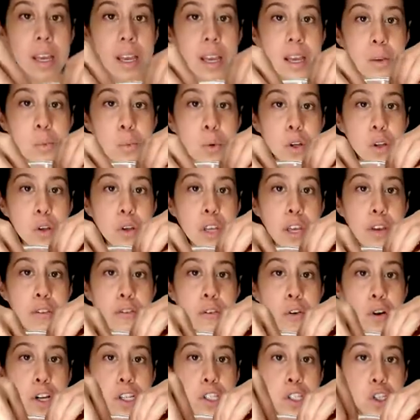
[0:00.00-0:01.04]
we're looking
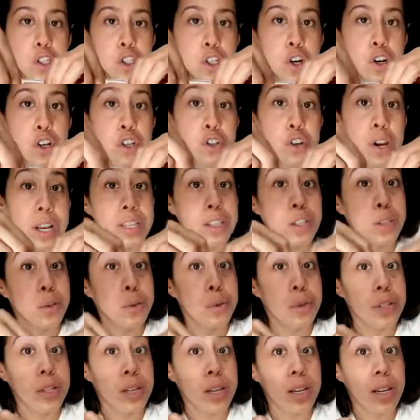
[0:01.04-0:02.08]
for it to turn
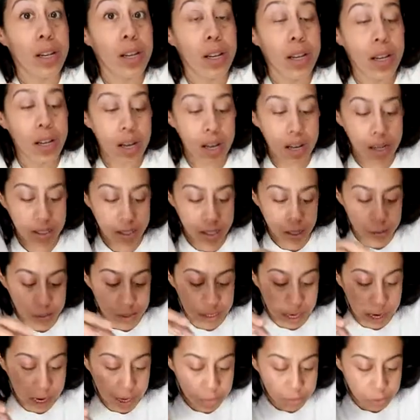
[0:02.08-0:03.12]
translucent.
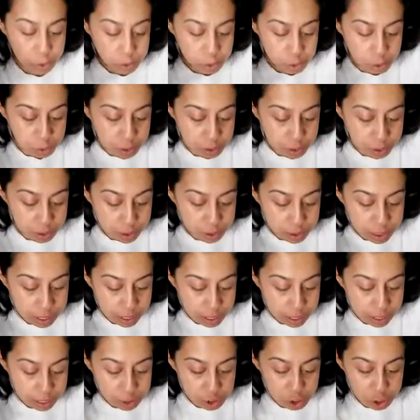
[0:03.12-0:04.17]
Sometimes you can see
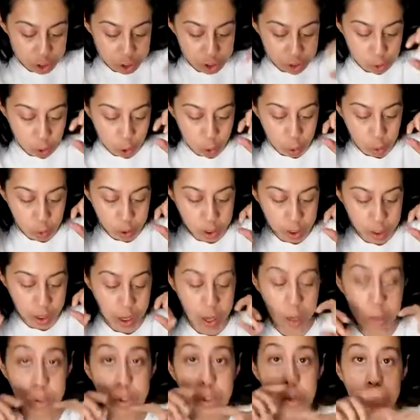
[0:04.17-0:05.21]
it just go
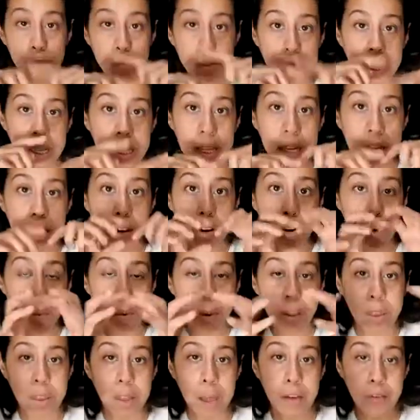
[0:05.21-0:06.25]
clear
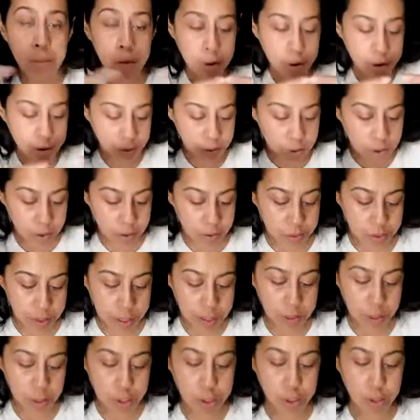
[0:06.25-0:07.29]
with ever,
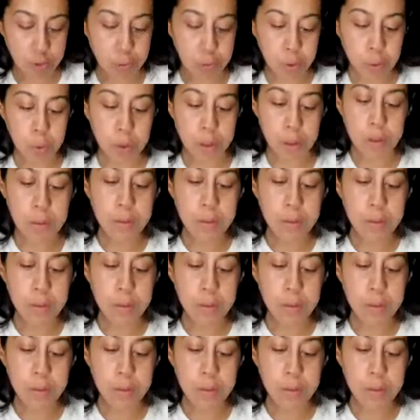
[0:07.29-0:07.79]
like I'll show you real quick.